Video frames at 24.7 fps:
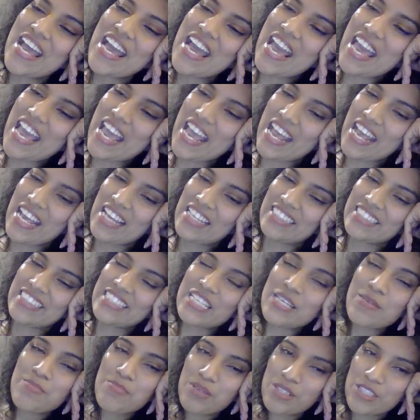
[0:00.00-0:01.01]
and
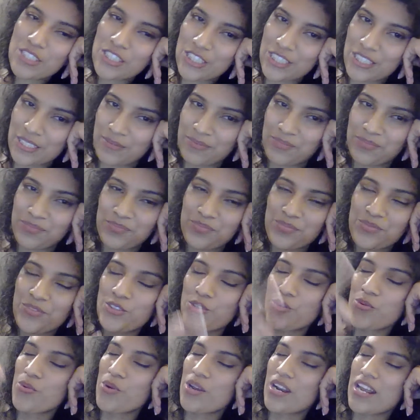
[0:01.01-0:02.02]
keep pushing
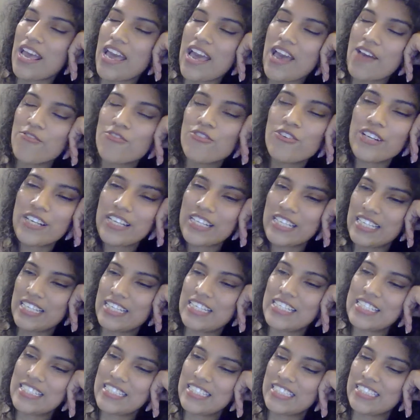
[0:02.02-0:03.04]
through whatever it
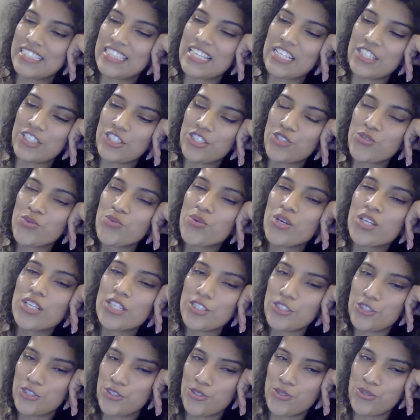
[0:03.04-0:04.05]
is that you want to
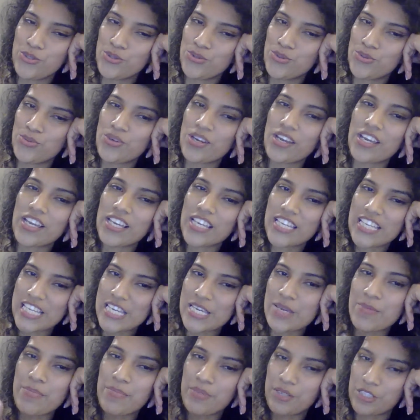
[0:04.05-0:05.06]
do. Keep